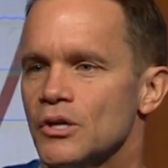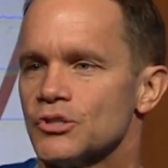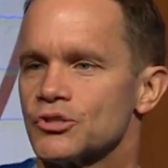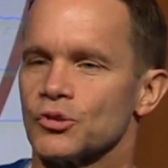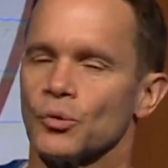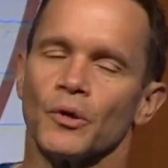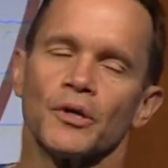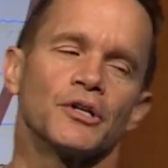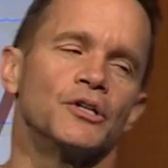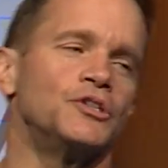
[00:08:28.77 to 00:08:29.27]
we're
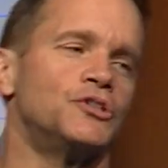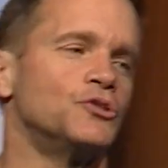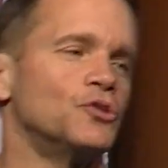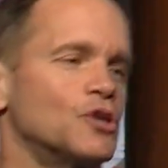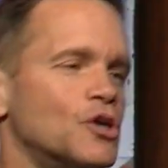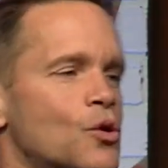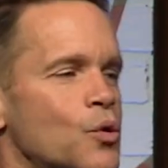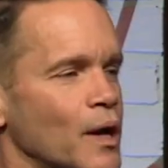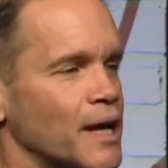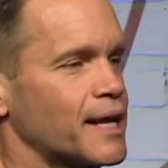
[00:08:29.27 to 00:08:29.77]
going to do a
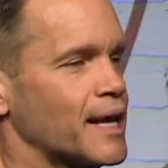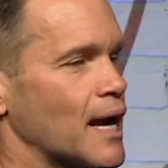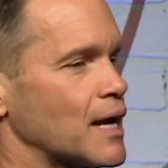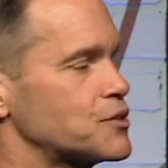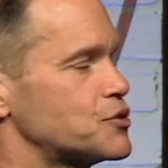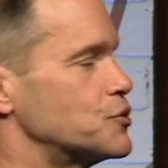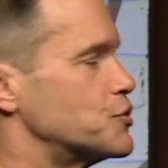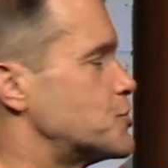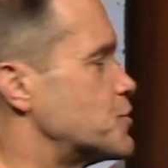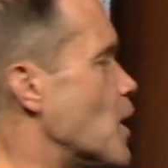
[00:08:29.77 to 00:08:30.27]
quick
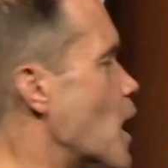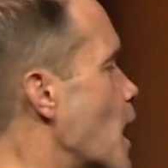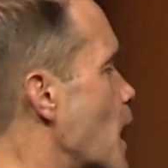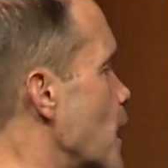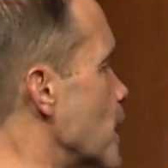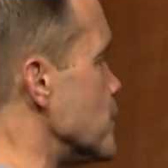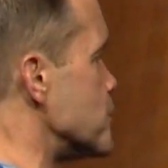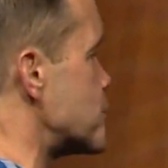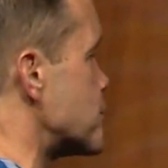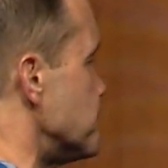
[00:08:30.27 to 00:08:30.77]

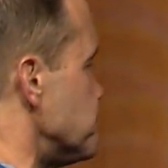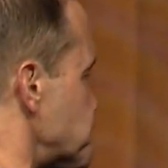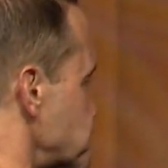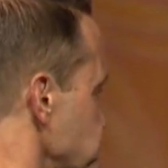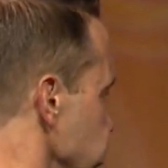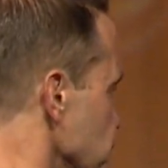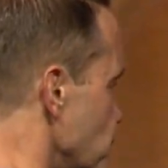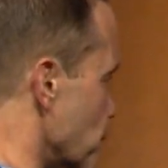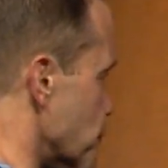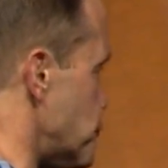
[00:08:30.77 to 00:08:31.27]
exercise.
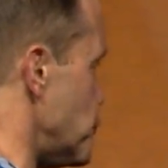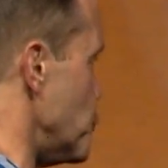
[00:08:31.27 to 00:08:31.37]
If you